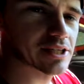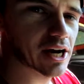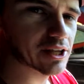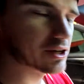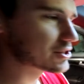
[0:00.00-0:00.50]

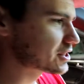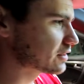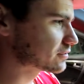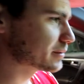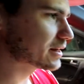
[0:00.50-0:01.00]
not a huge
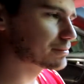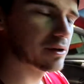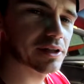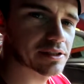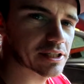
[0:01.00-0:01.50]
deal for me to
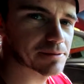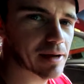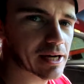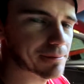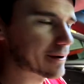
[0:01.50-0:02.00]
pull these things
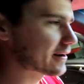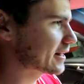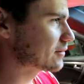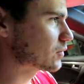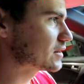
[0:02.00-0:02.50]
back apart
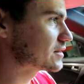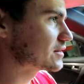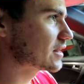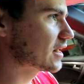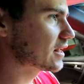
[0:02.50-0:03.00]
again
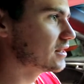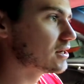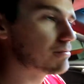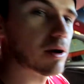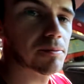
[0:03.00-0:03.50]
once
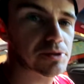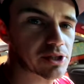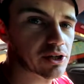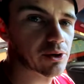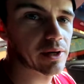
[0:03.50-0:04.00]
bulbs
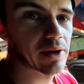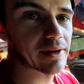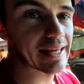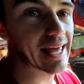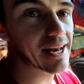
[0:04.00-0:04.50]
start going out
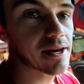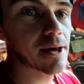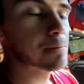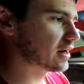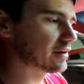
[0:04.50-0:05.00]
again.
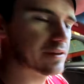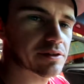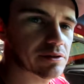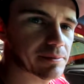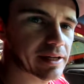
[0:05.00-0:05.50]
If
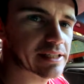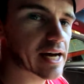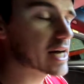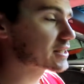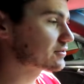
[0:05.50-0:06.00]
this was a big
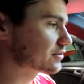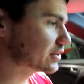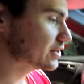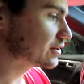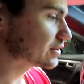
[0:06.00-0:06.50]
task for
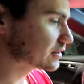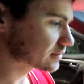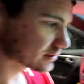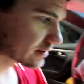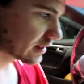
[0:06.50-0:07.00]
you,
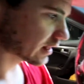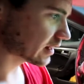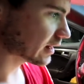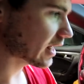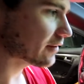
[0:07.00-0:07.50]

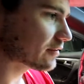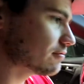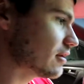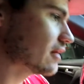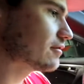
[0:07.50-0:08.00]
I would
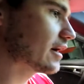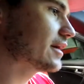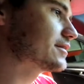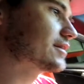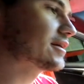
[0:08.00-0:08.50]

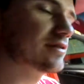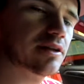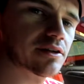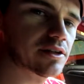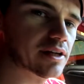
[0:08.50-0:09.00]
advise that, you
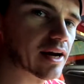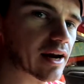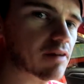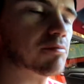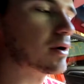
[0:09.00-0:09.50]
know, you get
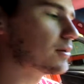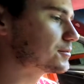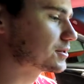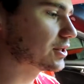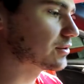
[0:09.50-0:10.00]
enough
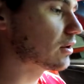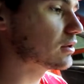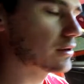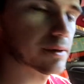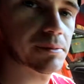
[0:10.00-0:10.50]
bulbs to do
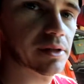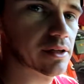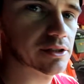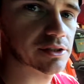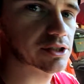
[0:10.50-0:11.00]
all of them and
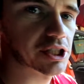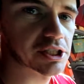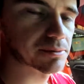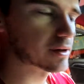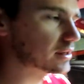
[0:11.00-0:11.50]
then just change
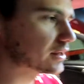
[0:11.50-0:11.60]
them all